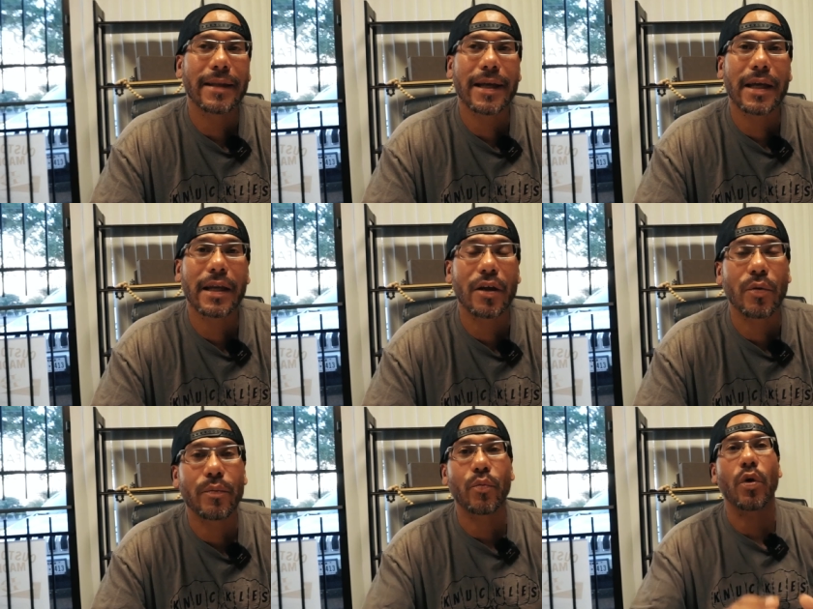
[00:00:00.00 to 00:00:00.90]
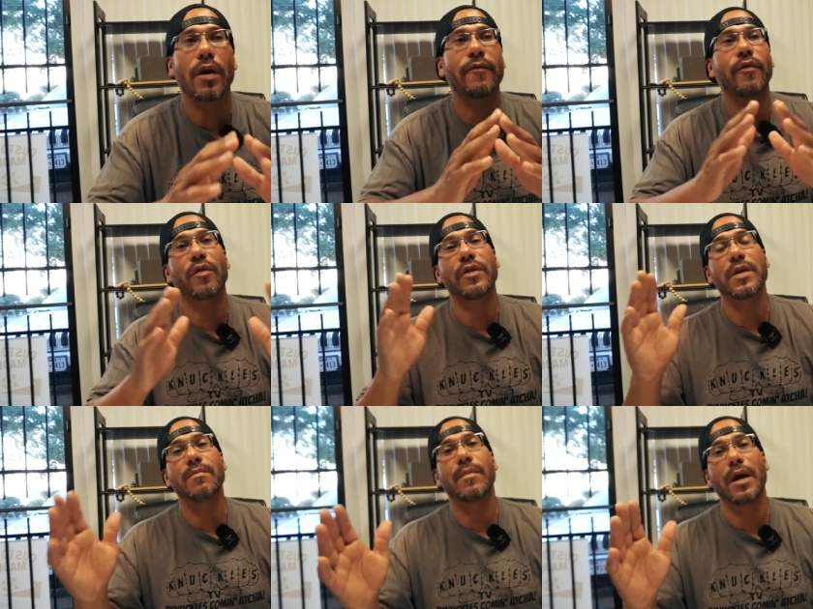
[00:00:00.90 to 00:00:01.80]
then it'll run for
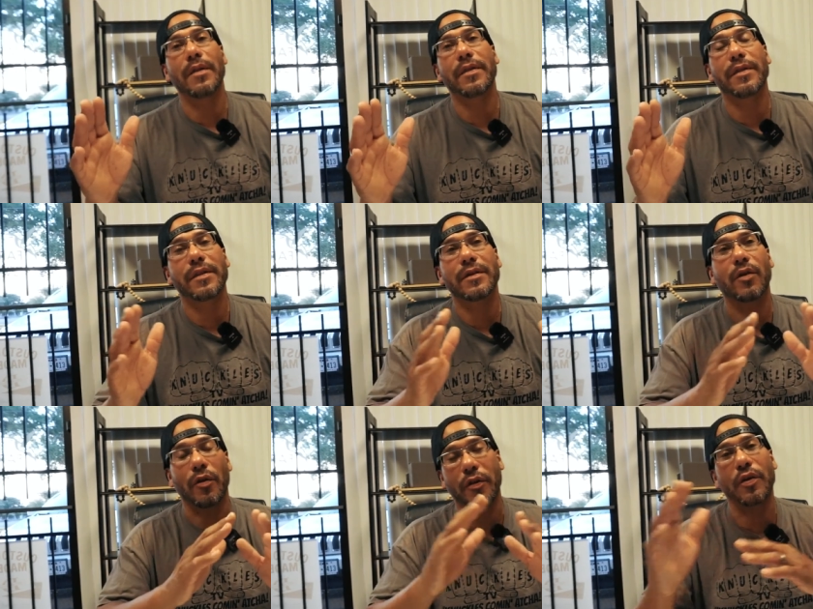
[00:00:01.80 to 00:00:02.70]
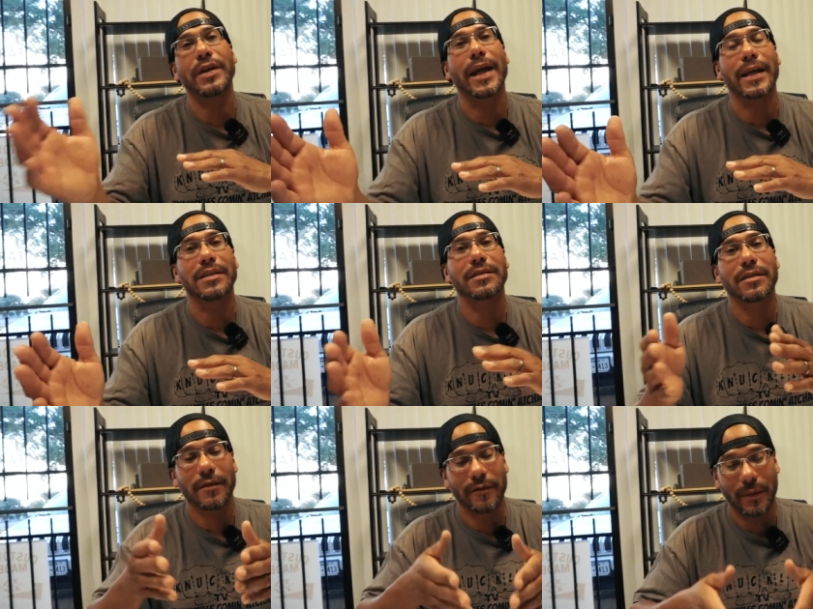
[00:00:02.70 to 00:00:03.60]
the month or 30 days
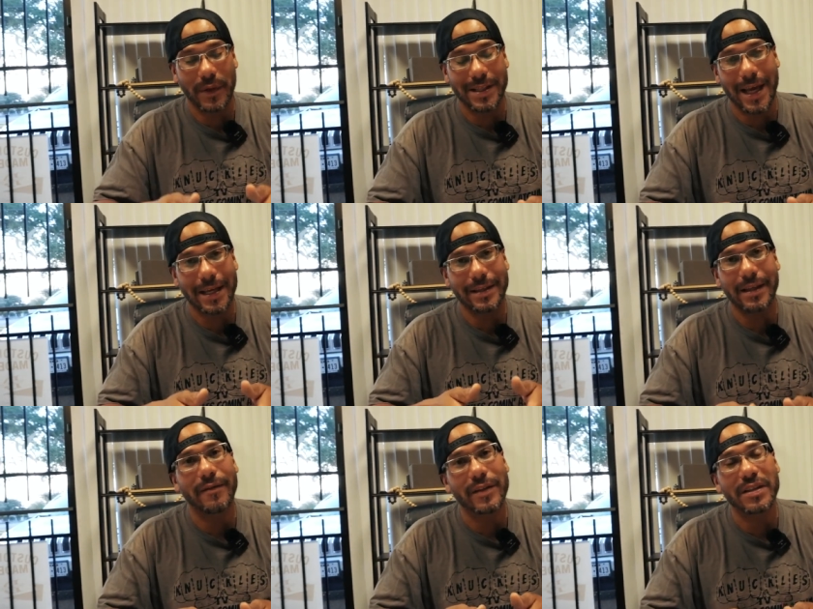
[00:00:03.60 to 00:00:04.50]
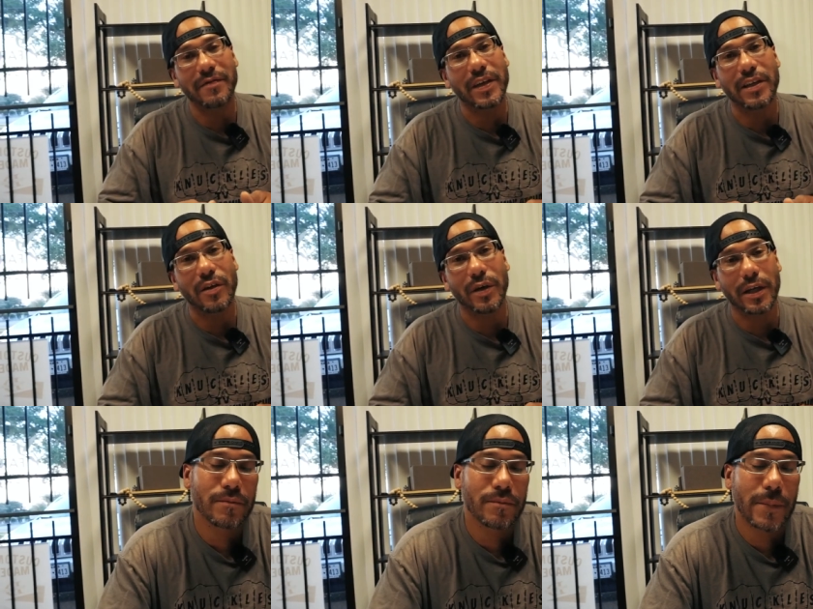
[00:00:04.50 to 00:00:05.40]
from the date of this video
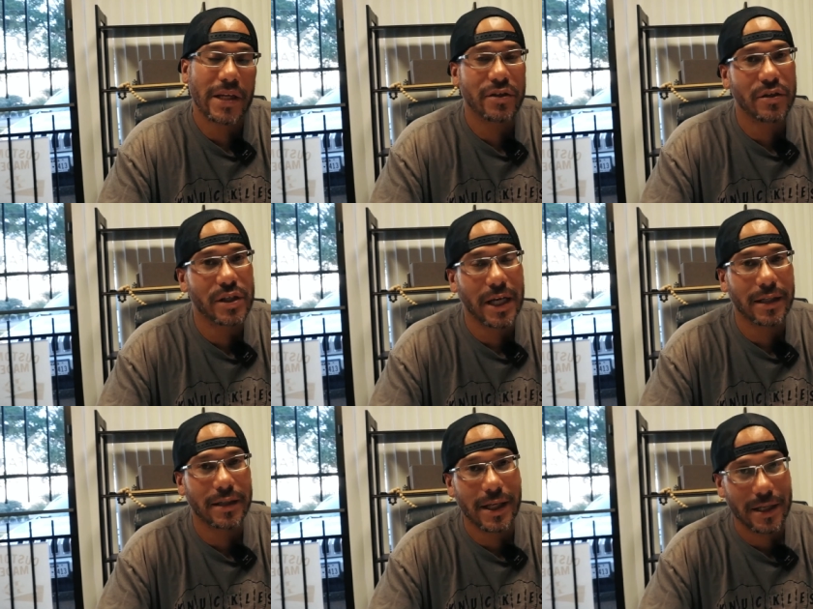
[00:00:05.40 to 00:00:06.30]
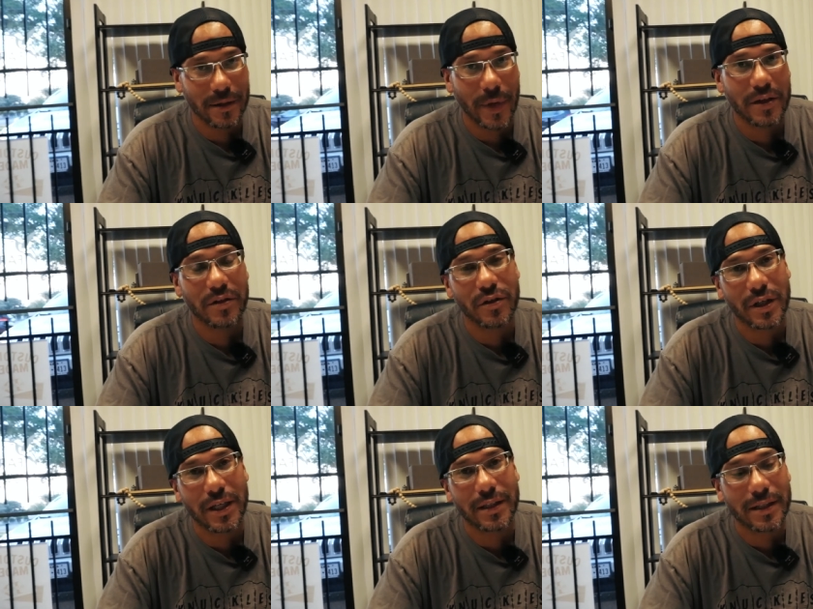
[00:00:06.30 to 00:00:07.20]
here. Make sure you check the date to make sure you
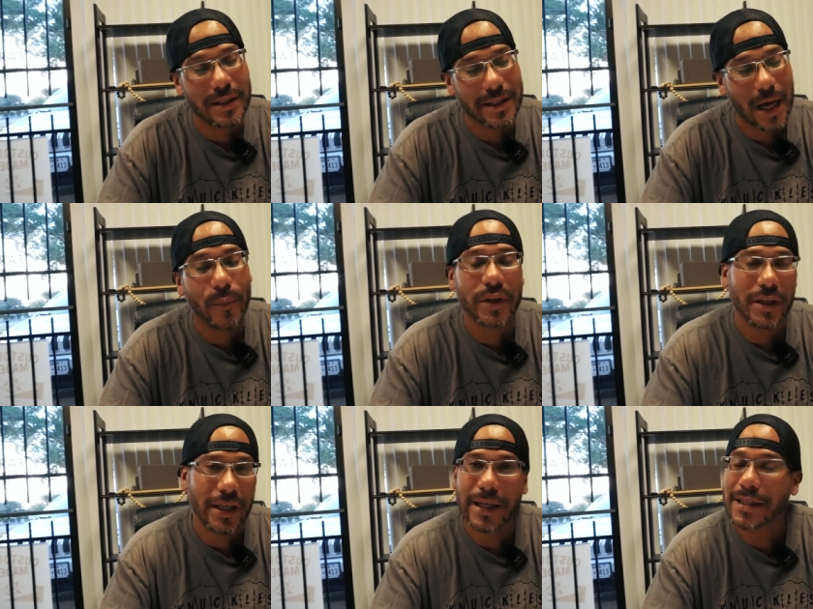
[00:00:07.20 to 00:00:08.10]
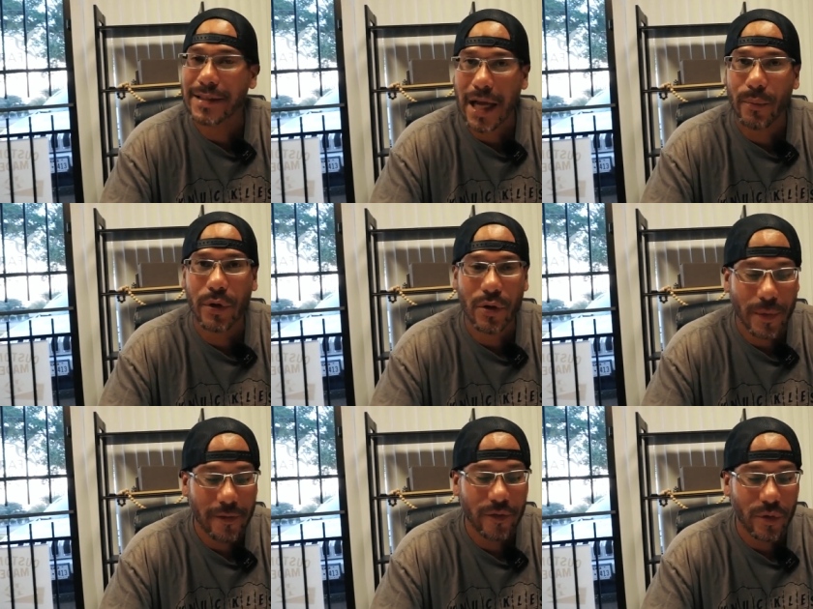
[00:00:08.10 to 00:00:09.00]
can get the discount. But the link is down below,
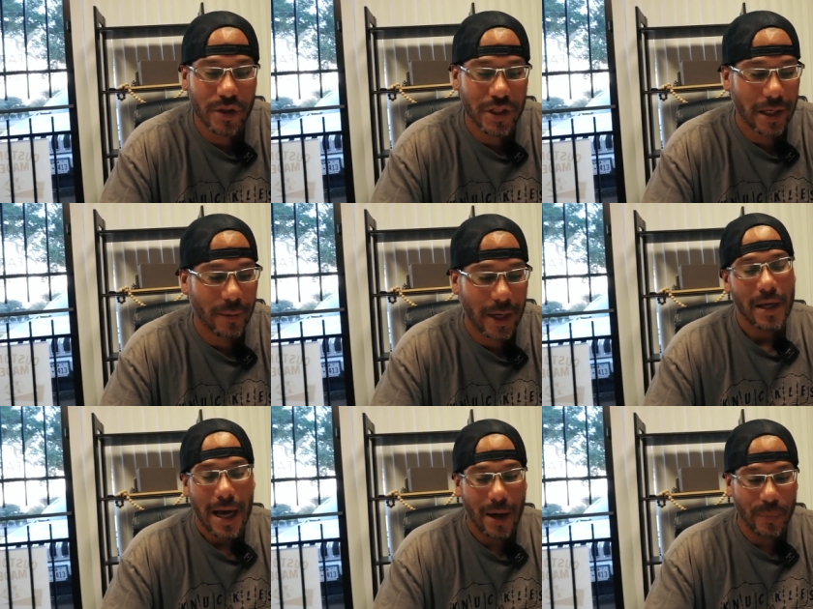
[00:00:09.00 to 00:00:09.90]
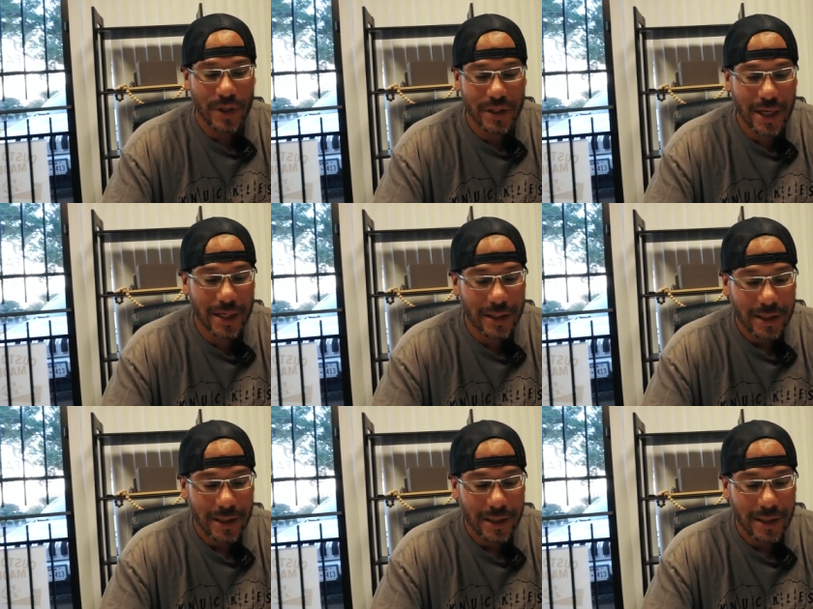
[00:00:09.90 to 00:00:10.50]
man, if you want to check them out. I appreciate it.